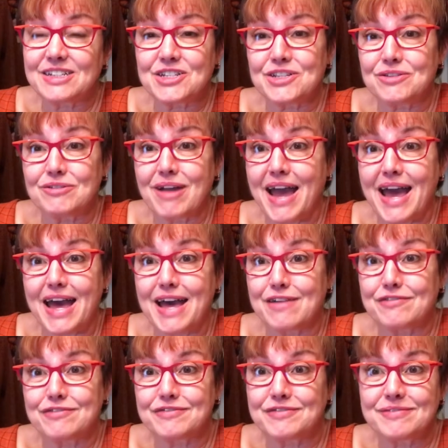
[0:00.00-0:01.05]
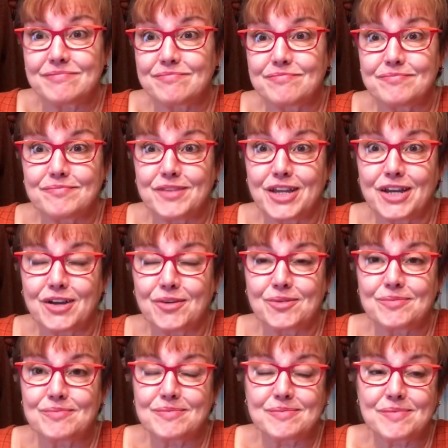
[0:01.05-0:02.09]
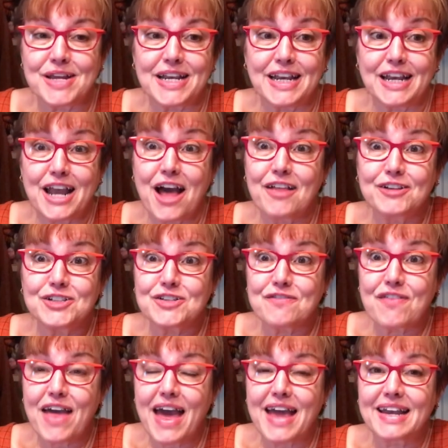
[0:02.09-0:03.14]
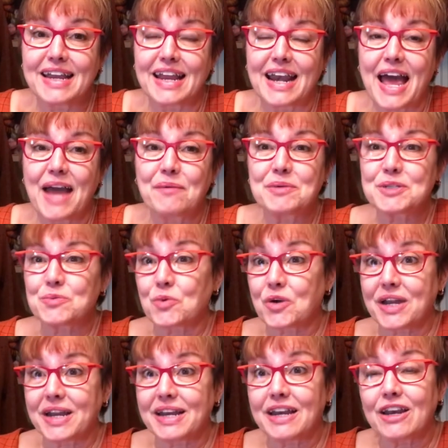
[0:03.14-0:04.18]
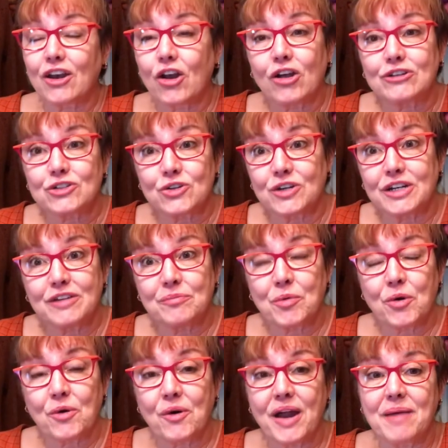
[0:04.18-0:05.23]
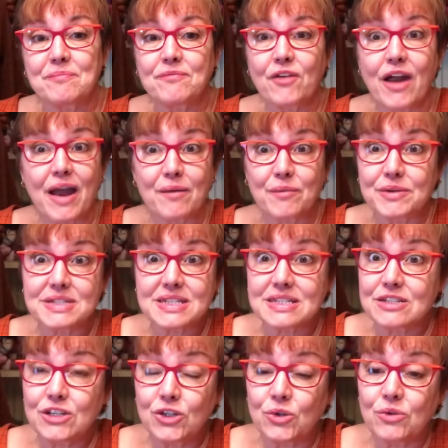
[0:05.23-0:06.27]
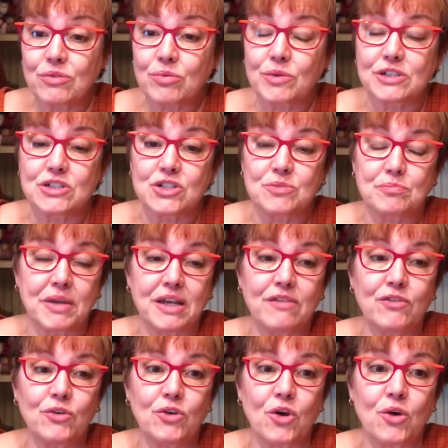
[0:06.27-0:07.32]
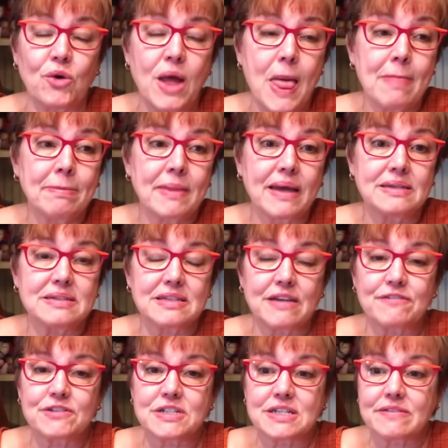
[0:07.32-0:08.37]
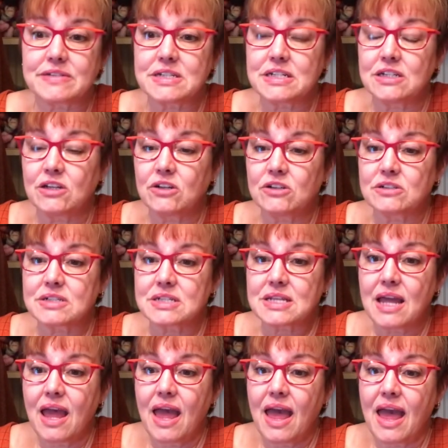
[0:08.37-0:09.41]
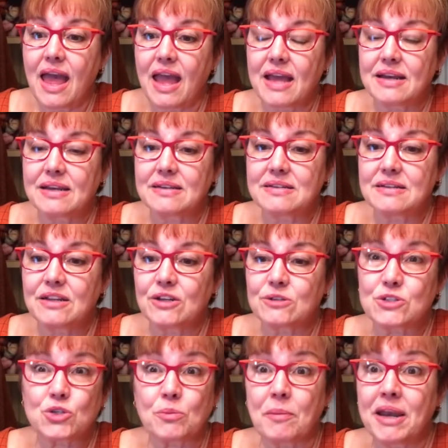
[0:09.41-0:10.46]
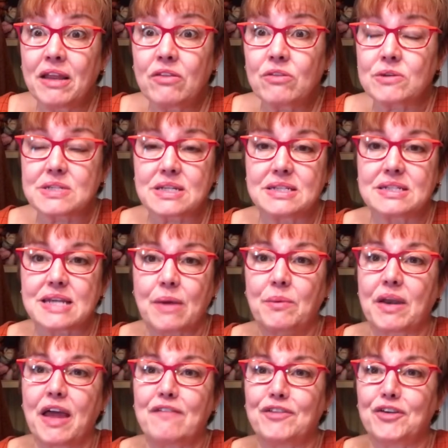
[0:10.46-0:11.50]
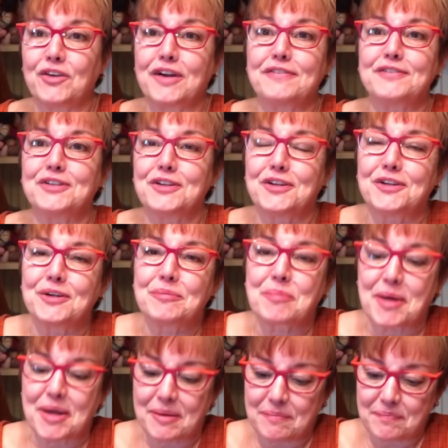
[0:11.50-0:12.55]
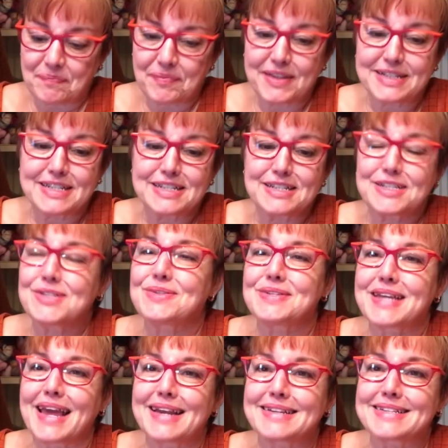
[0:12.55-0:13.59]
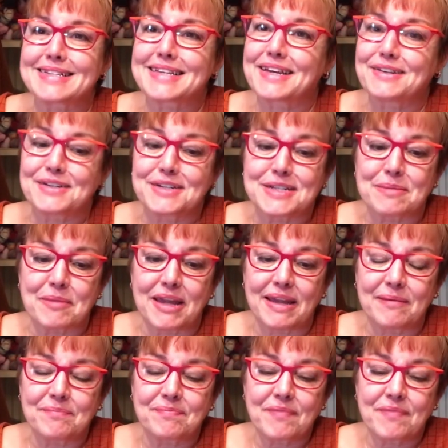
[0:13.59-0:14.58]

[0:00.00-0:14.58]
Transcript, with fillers: to have, you know, any knowledge of that. And I was working in an alternative program for at-risk youth, which many of you know, I did that for 17 years. And, you know, so many of those kids I would have year after year, but this is Susanna's letter to me.